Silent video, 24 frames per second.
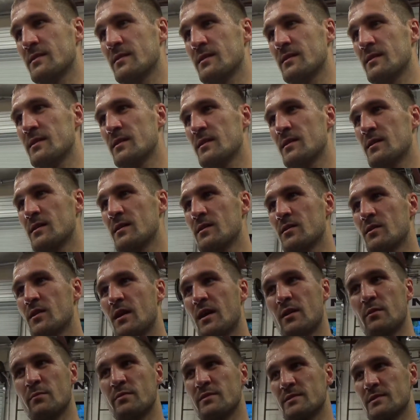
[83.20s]
Oh,
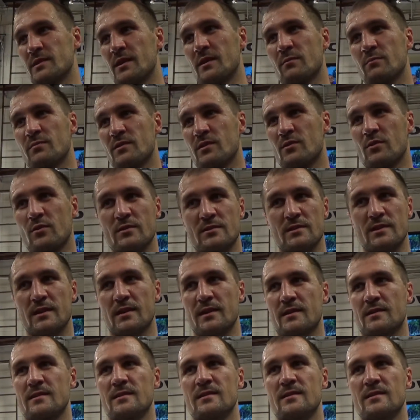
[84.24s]
wow. 100%, because like